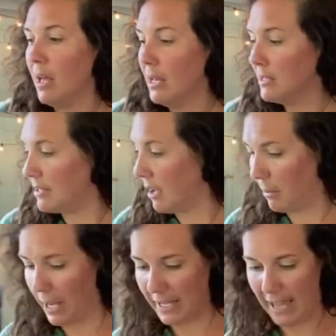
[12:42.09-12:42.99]

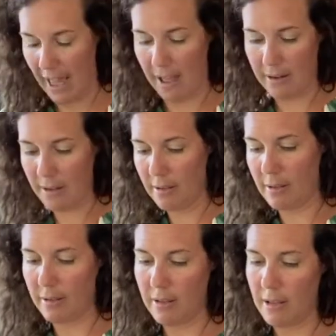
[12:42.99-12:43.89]
So again,
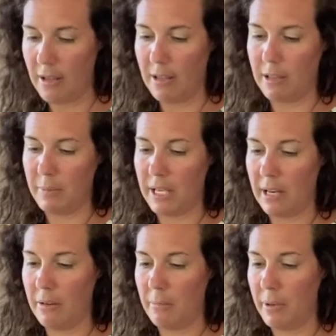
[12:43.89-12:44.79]
let me get
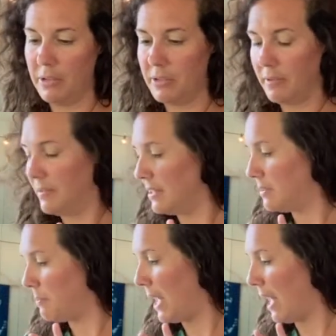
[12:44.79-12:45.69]
out a bunch of these
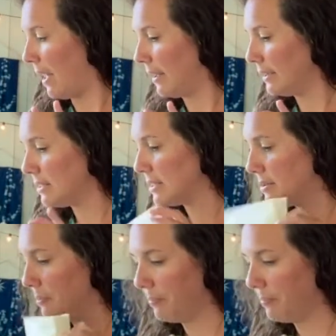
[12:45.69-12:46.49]
bags.